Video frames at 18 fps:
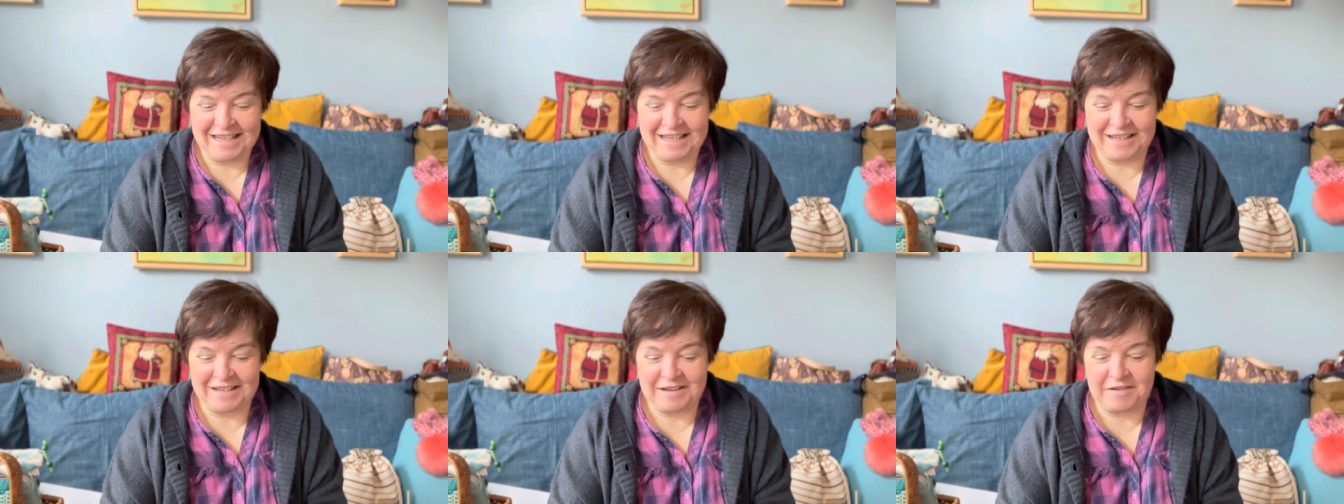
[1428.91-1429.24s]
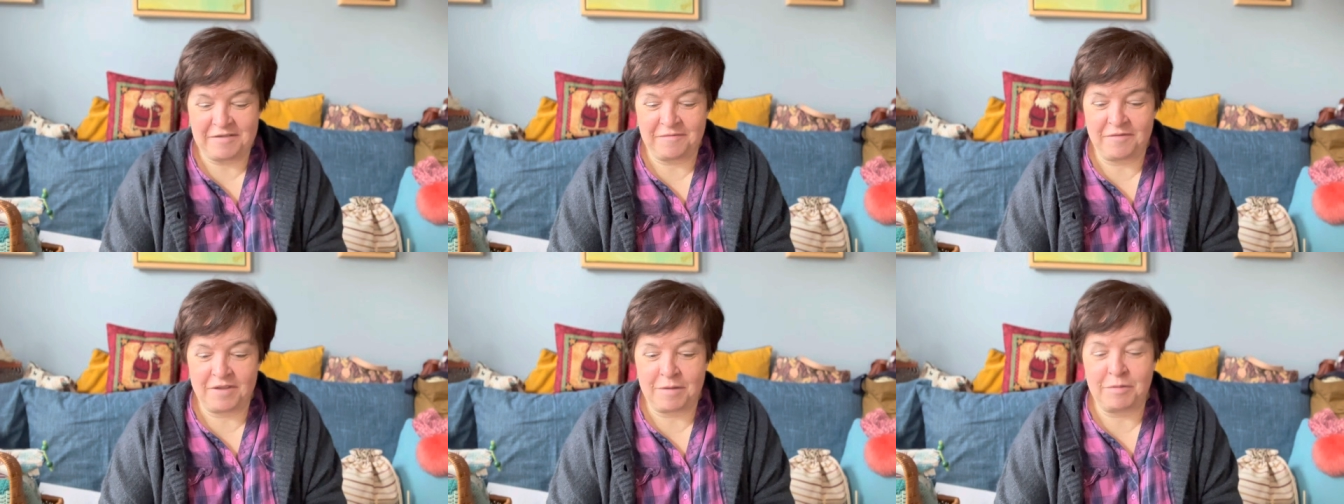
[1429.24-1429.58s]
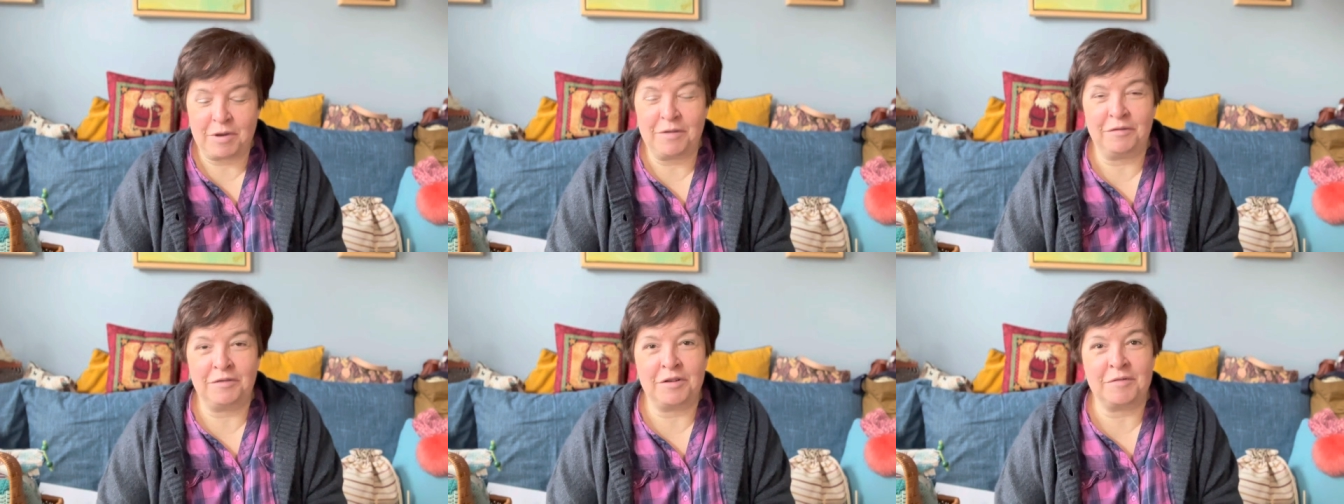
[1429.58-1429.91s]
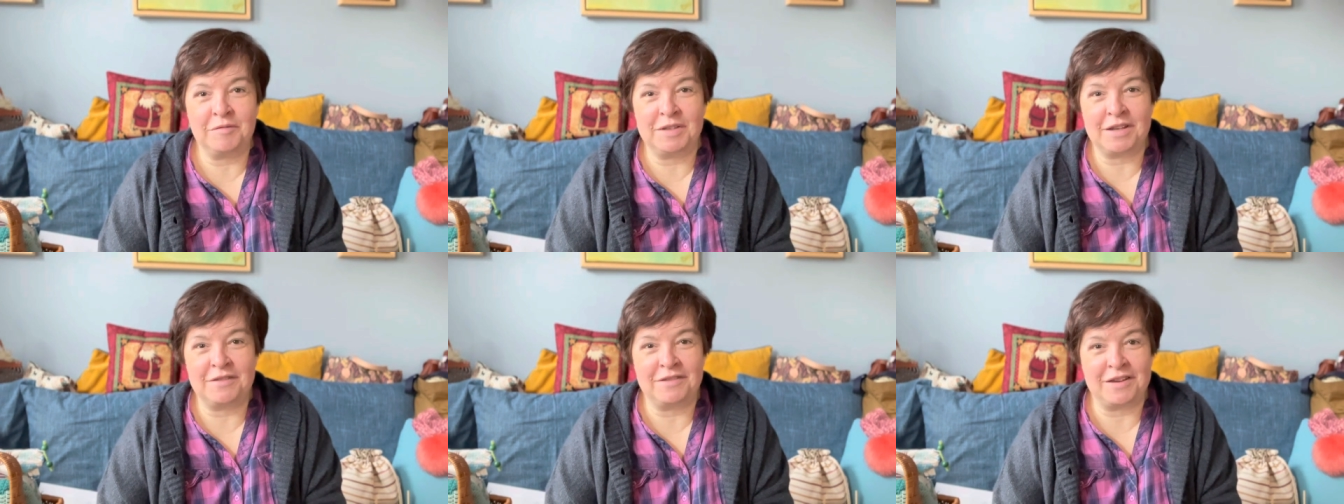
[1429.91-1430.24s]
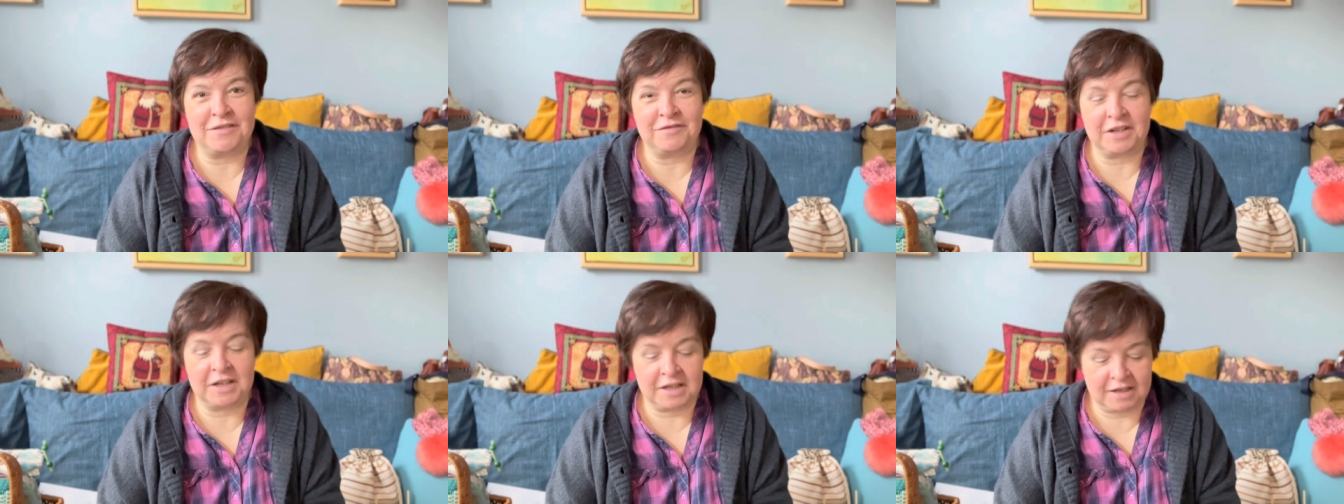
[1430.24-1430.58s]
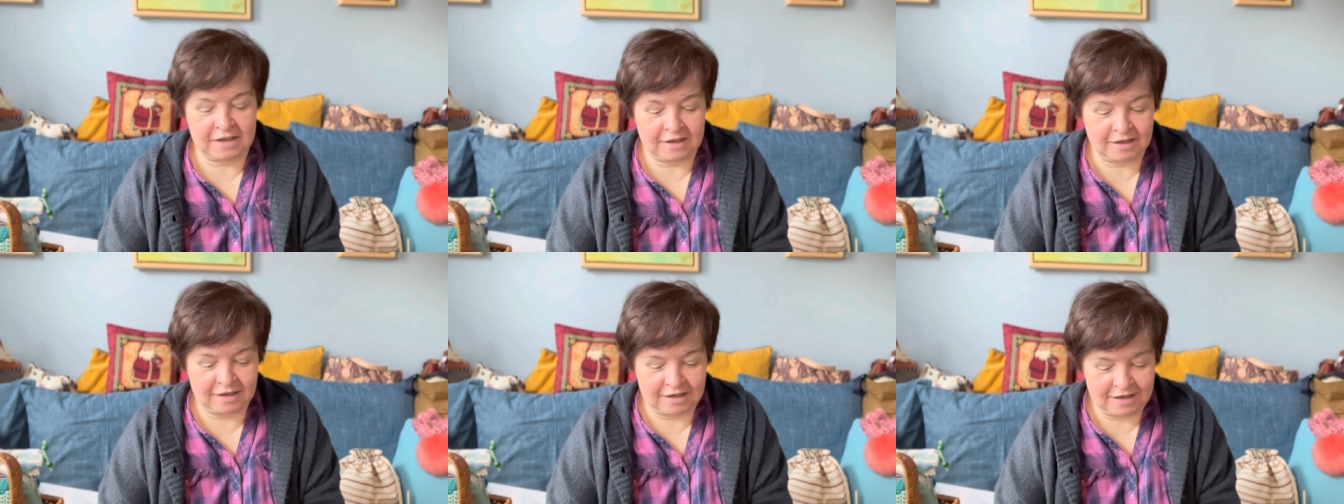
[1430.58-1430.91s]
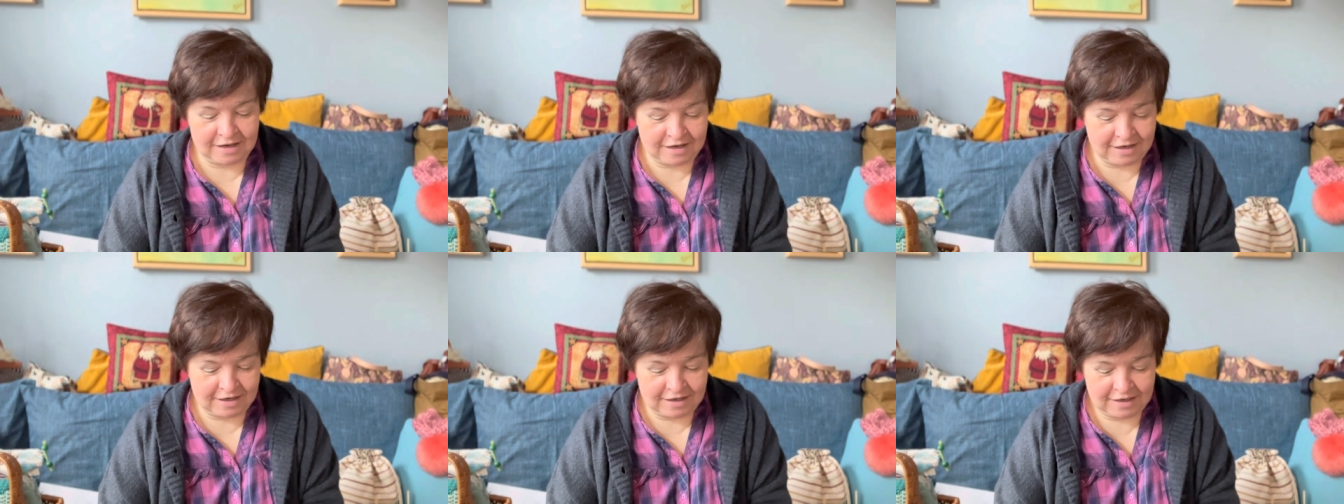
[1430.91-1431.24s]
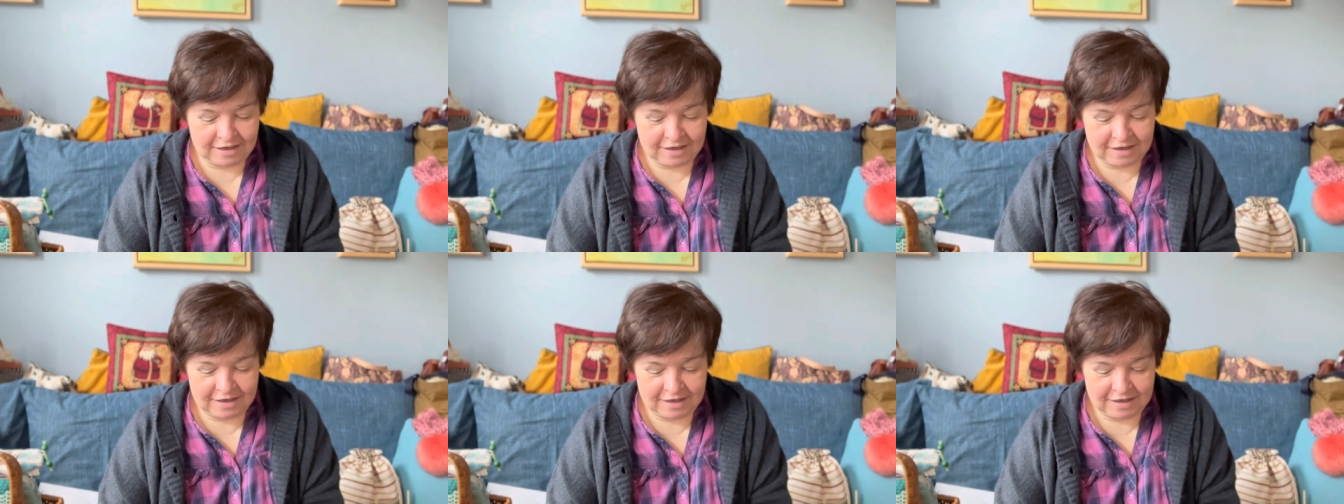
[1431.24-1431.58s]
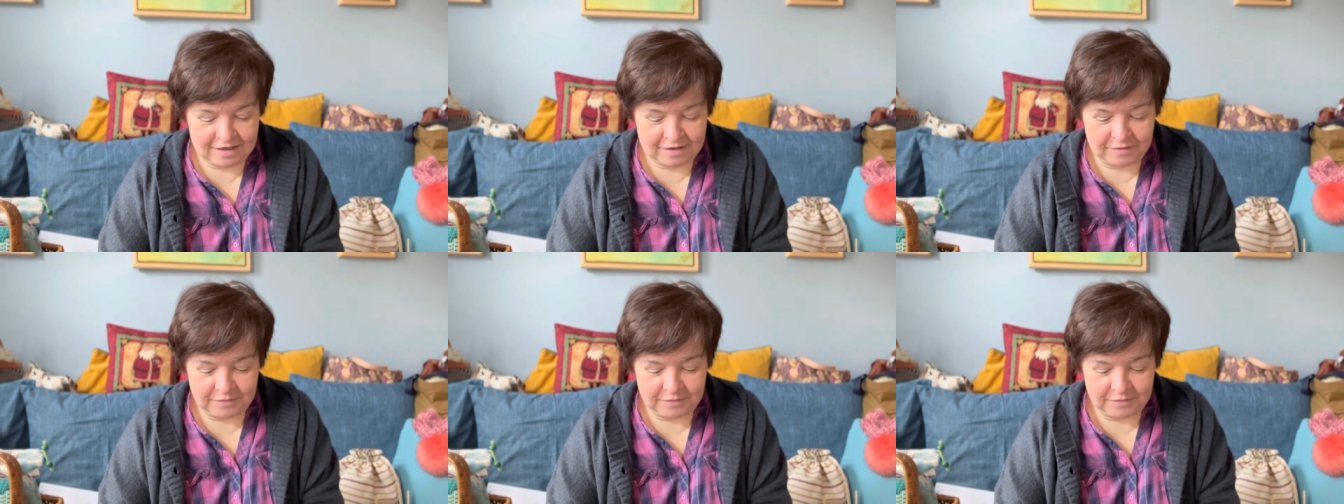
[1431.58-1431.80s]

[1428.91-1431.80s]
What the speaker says: They're both from South Africa, and